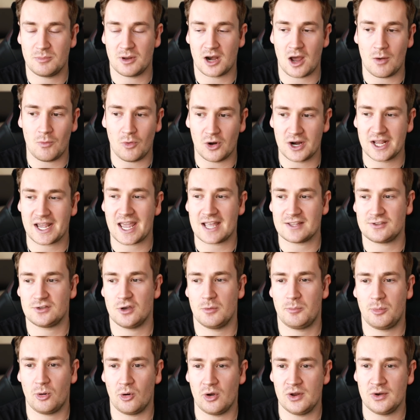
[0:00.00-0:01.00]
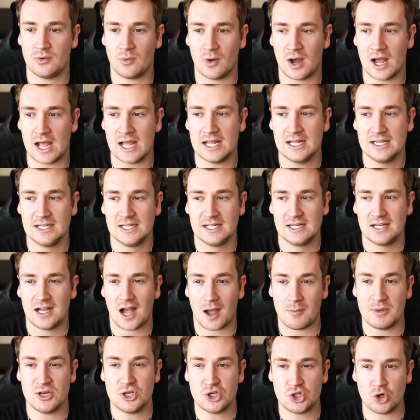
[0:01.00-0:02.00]
And I want to get to a point where
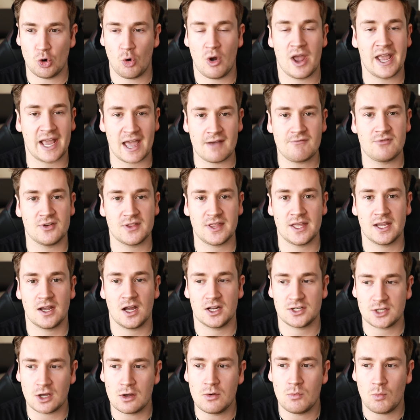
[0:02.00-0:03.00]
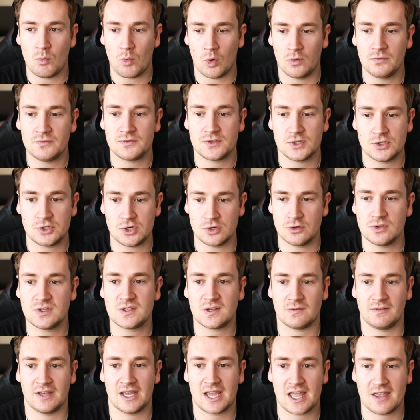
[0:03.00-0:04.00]
I'm enjoying everything. I don't want to do
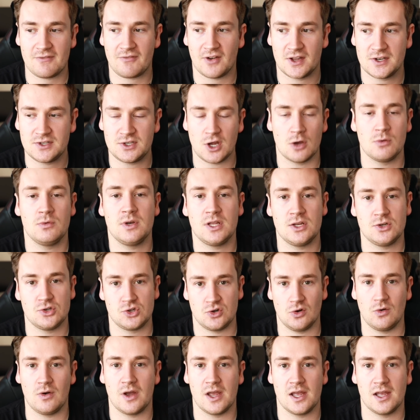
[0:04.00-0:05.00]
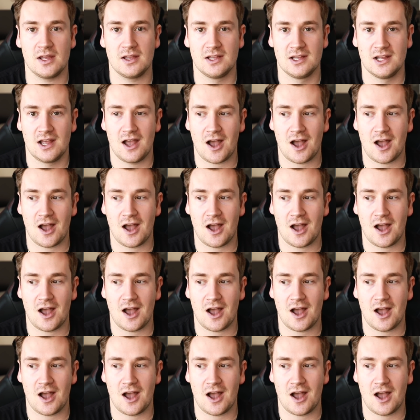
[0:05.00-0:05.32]
something if I don't enjoy it.